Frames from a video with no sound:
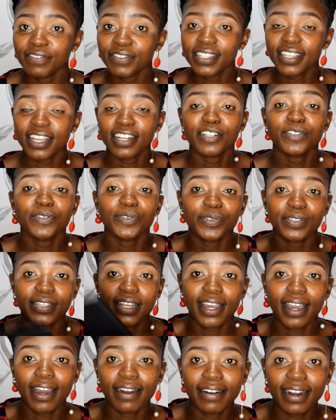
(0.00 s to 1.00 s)
decided to use the
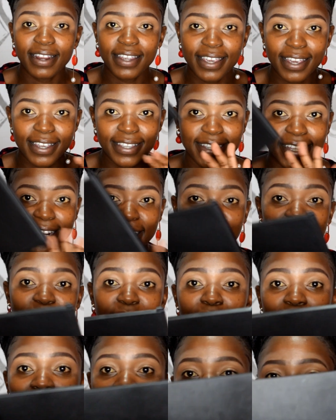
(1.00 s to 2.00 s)
Cara ES11
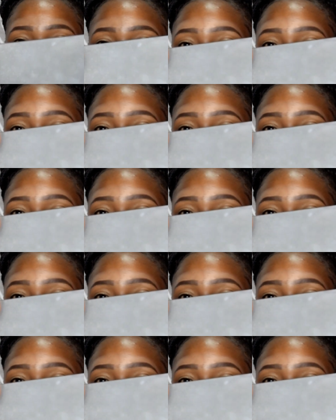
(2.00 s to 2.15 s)
palette,